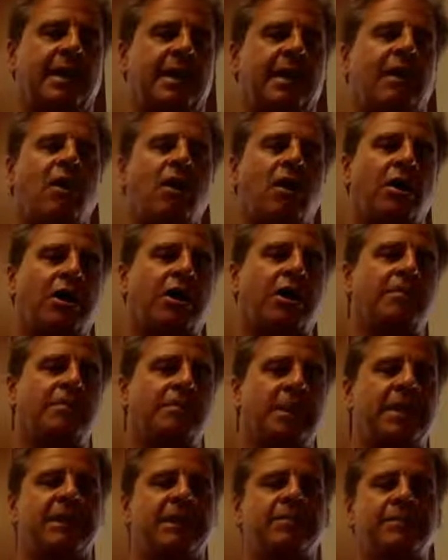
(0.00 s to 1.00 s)
They call it a
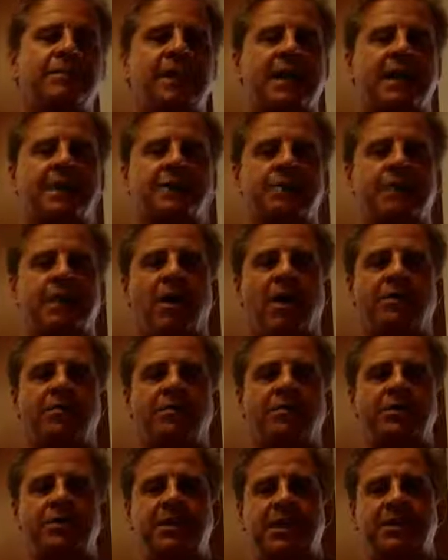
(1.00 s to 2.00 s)
medium-sized male. I'm
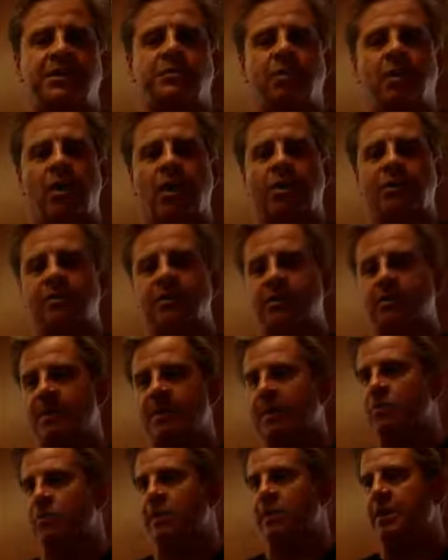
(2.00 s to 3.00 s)
6'1", so I'm
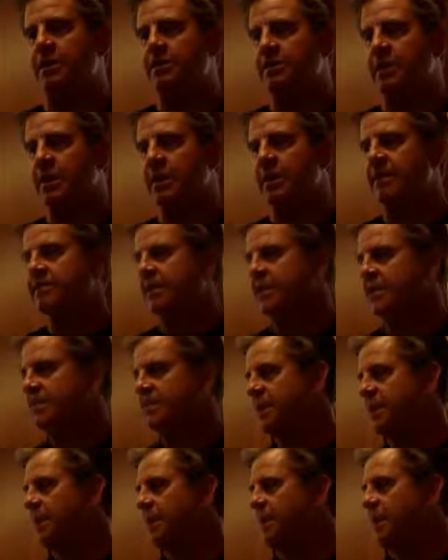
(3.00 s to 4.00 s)
not really a
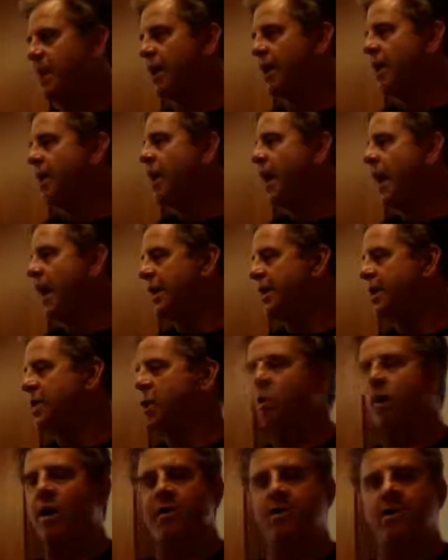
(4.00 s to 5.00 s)
medium-sized male, but I
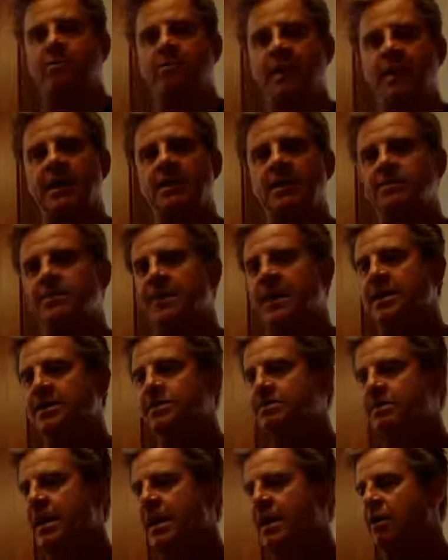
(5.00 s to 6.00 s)
go on the
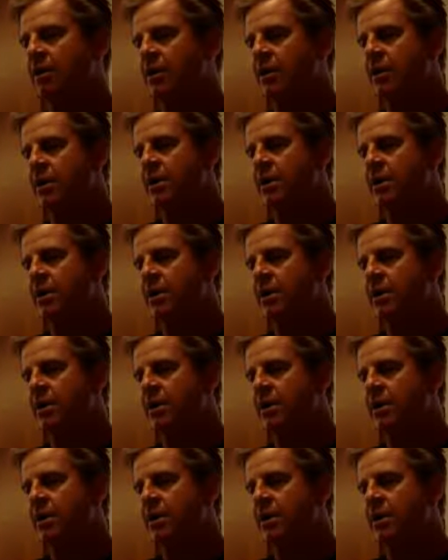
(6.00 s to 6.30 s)
medium-sized male.